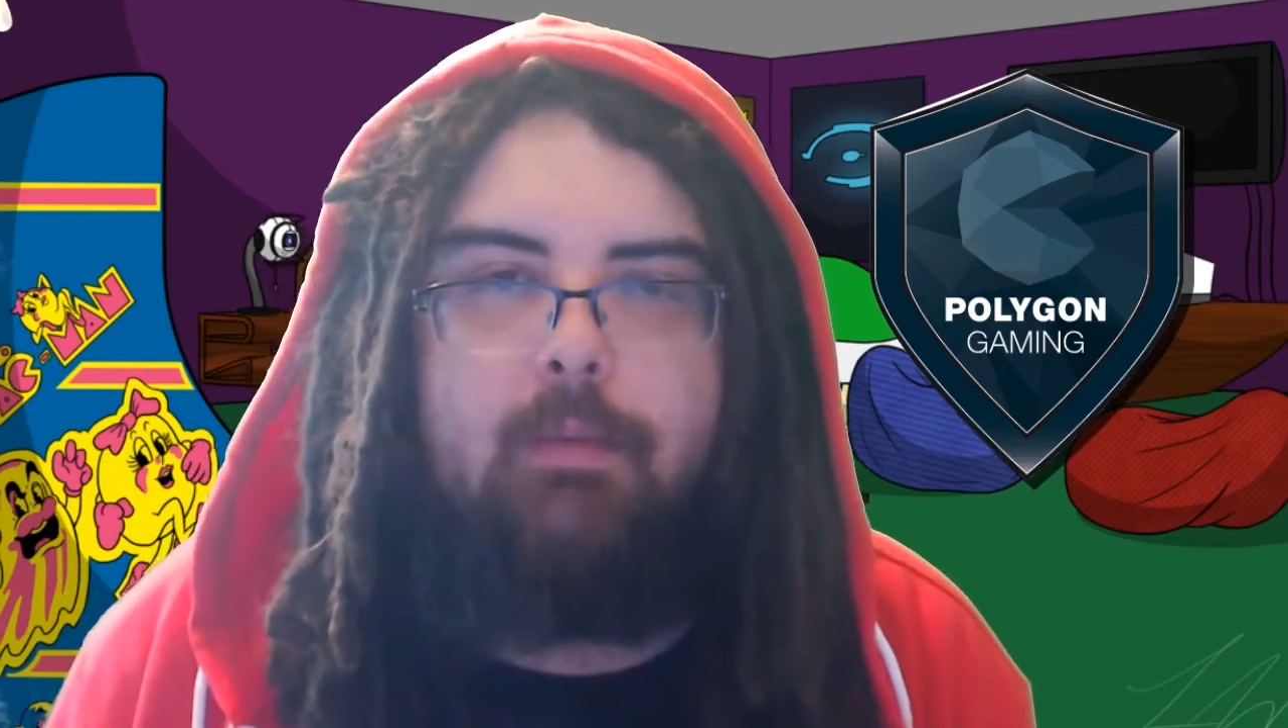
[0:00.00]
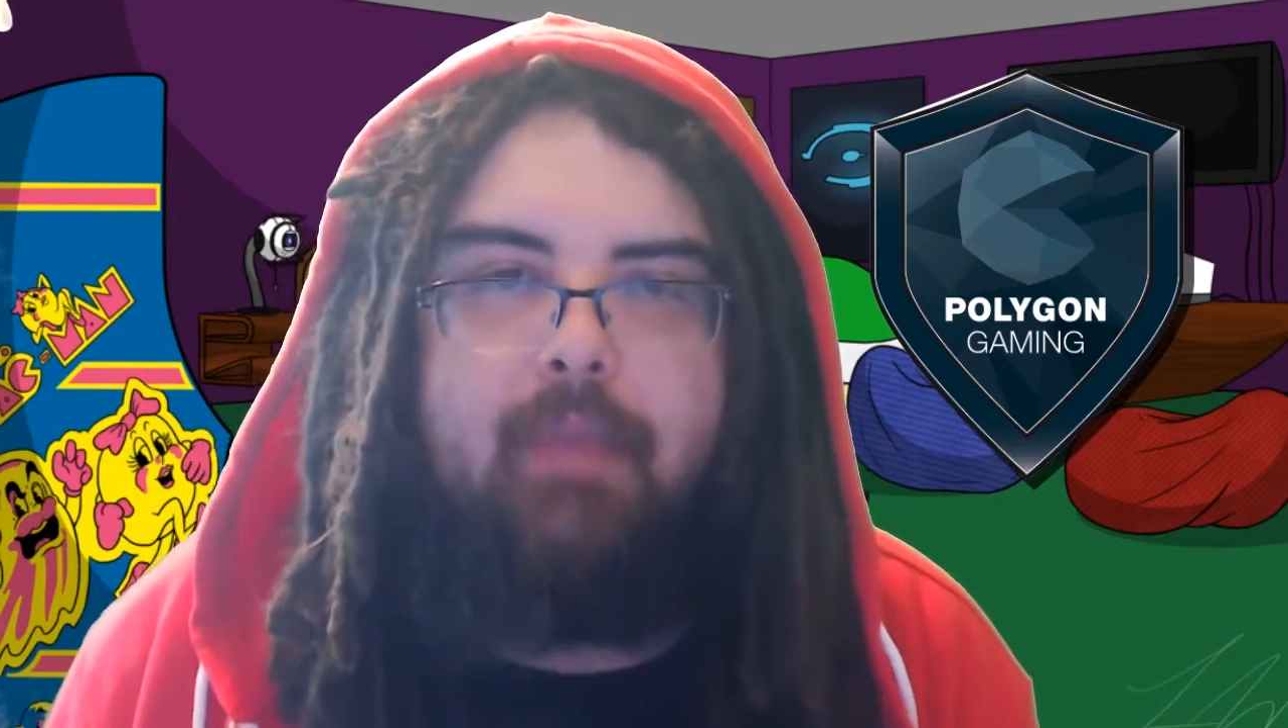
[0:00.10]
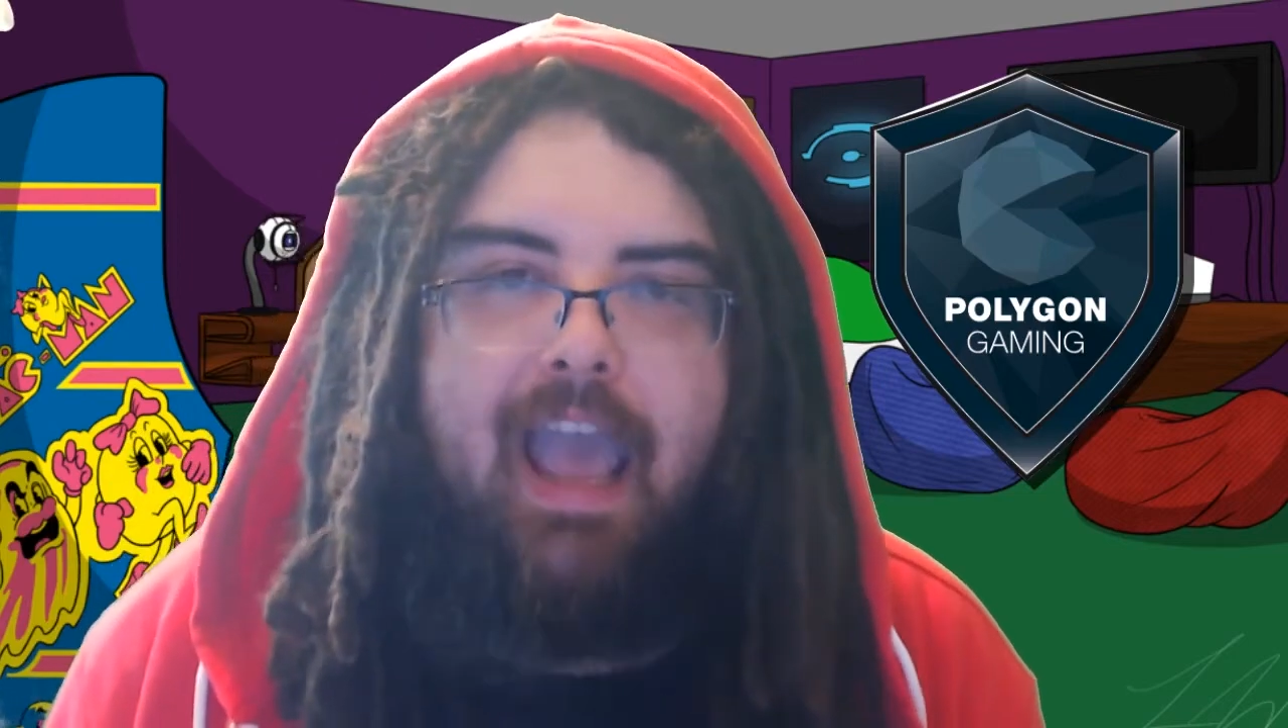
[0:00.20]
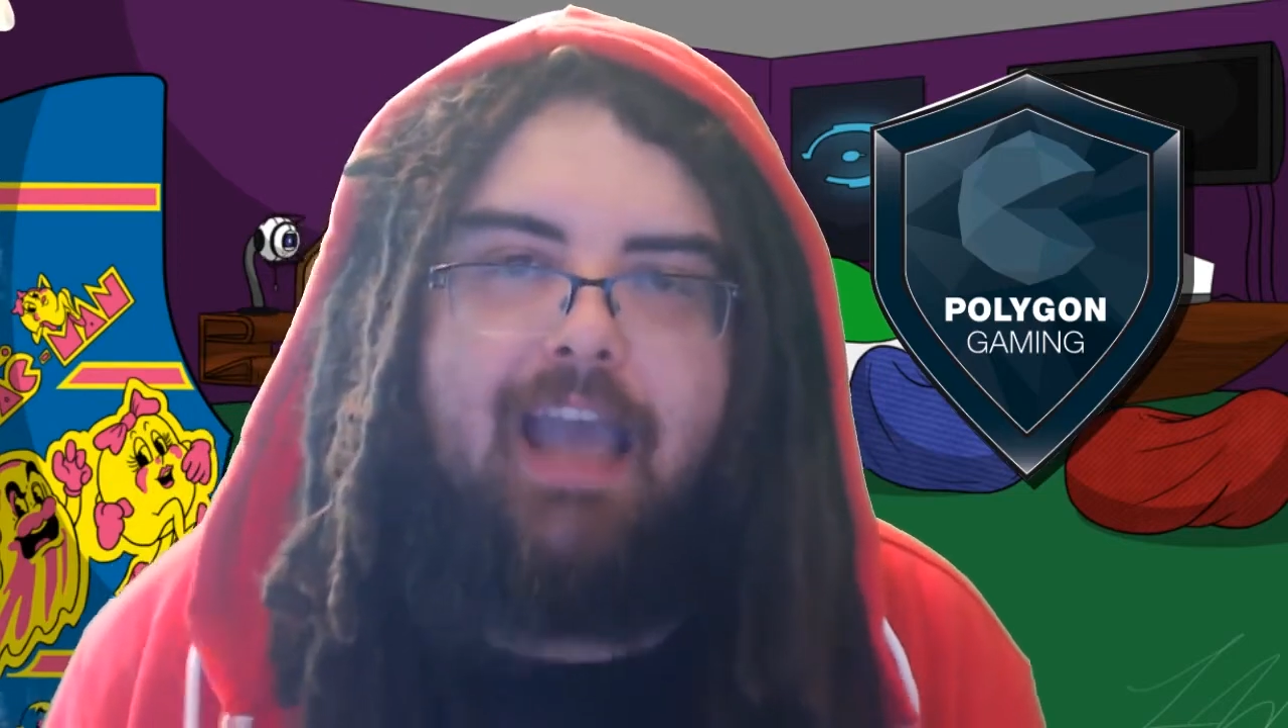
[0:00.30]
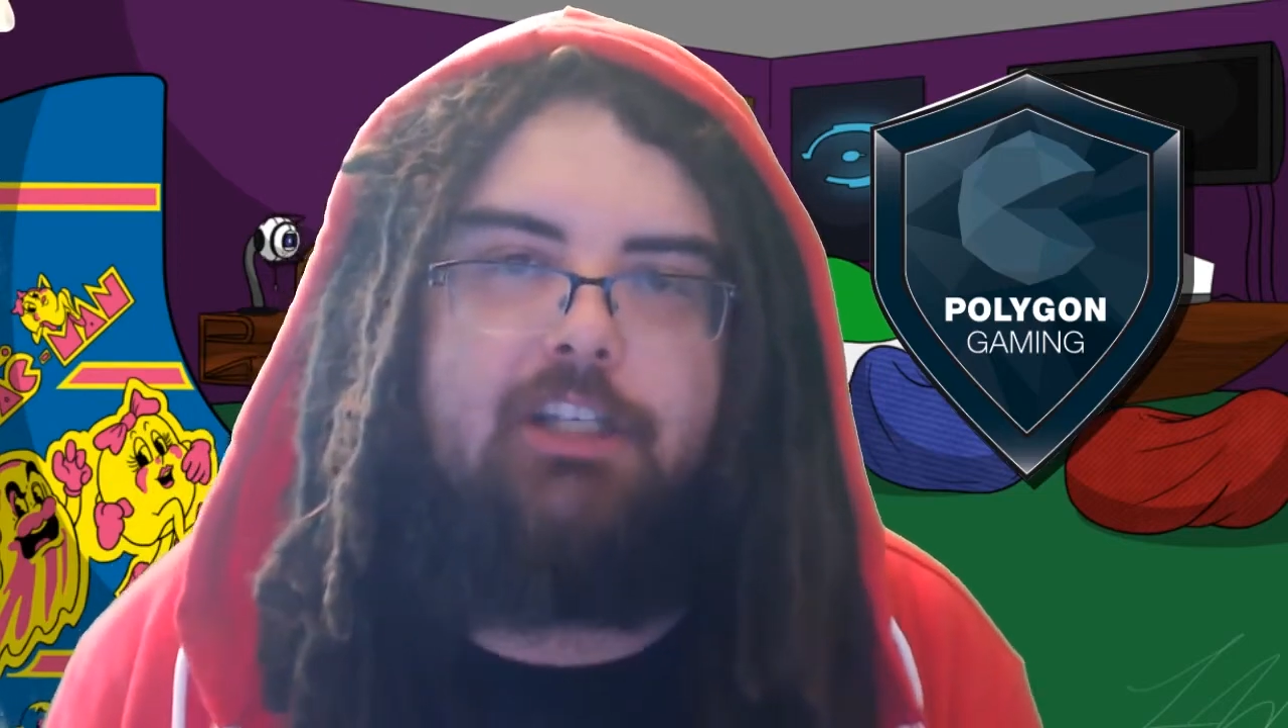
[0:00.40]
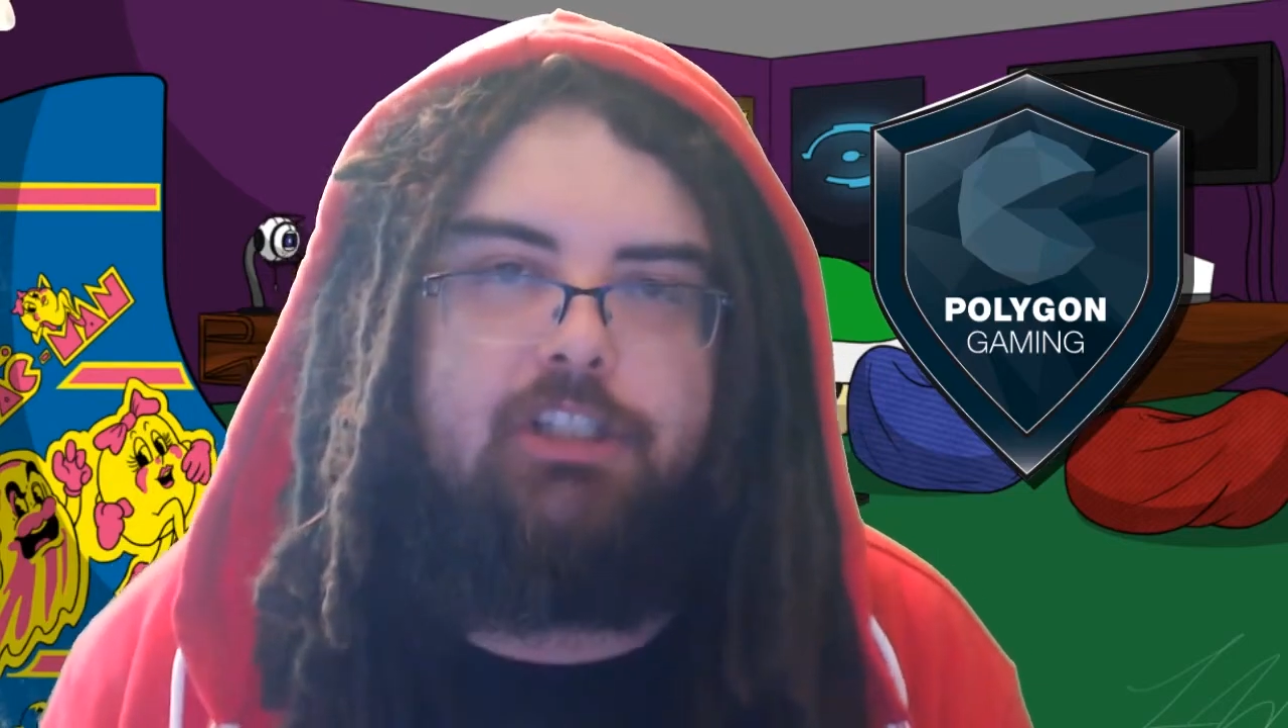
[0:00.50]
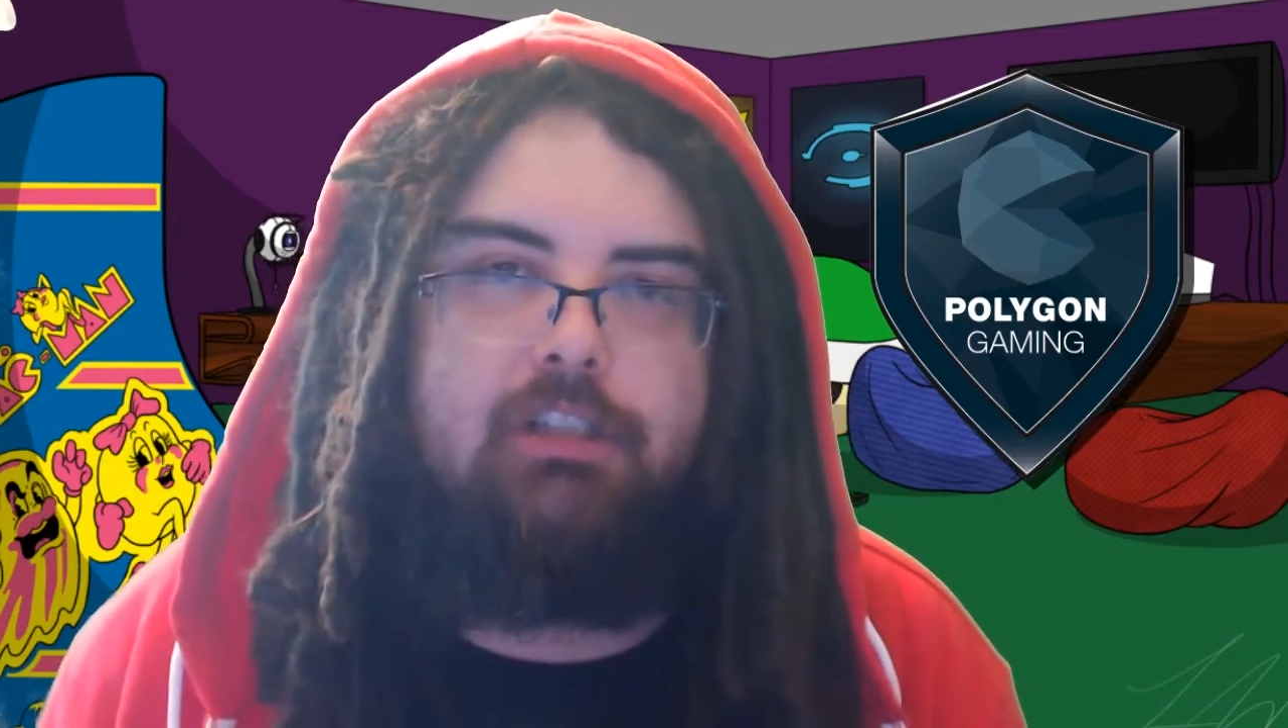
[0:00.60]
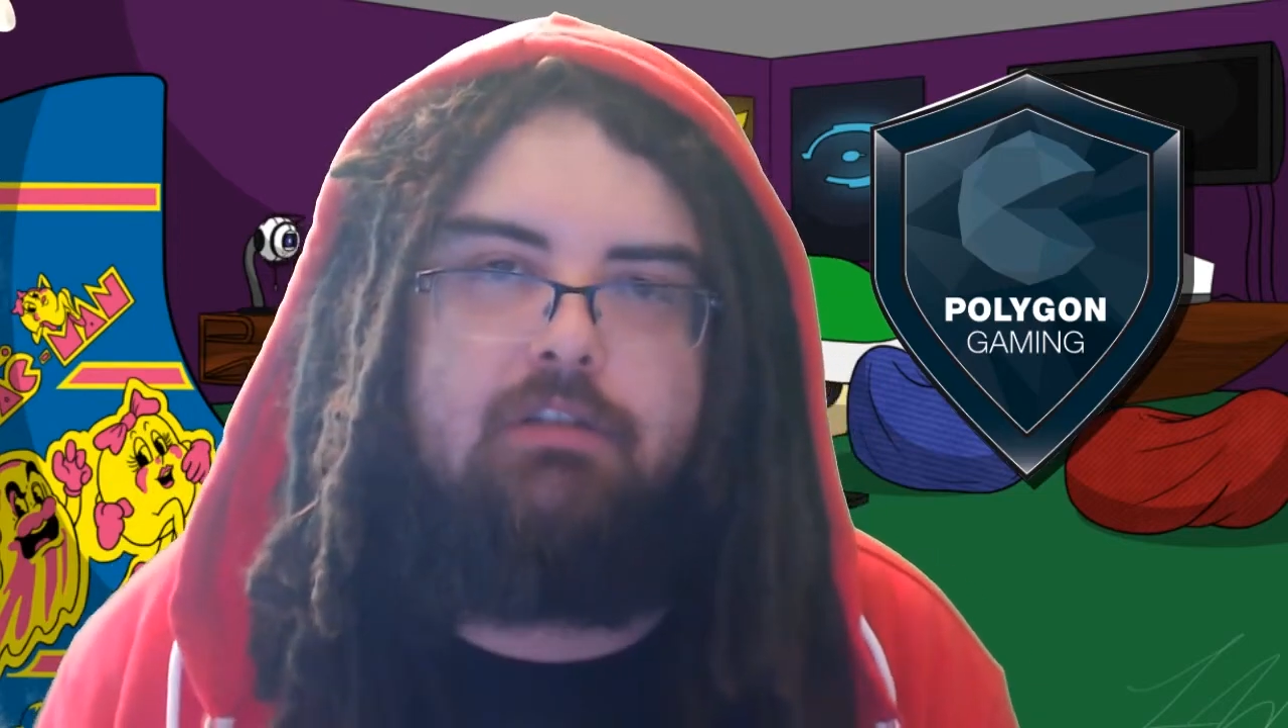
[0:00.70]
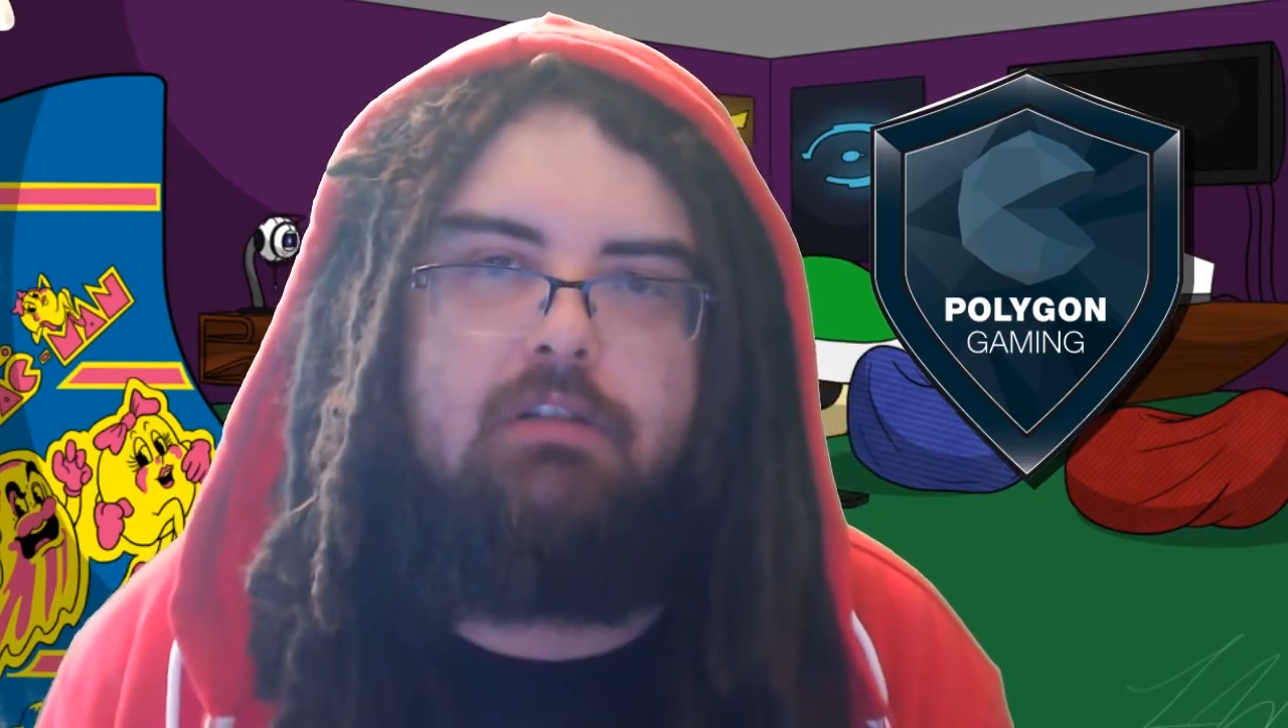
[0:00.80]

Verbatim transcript: passion